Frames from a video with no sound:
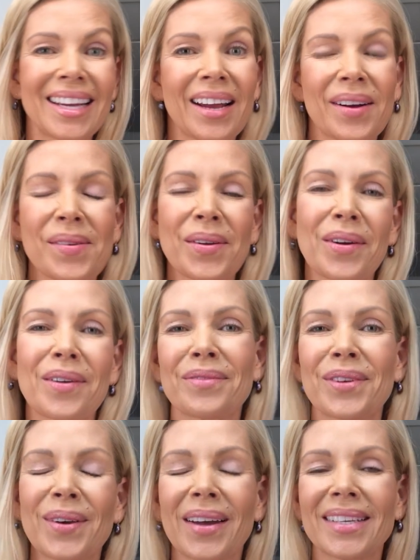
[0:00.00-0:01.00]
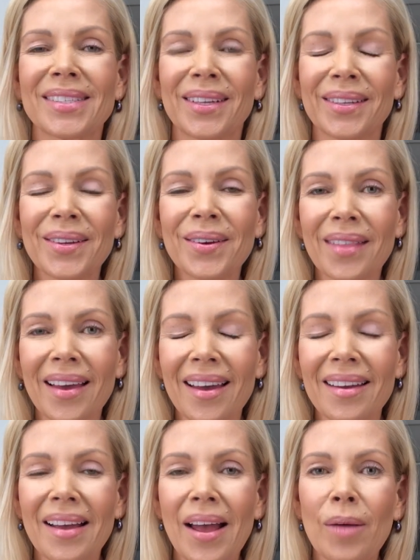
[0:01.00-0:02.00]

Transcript: I don't know if you guys all know that,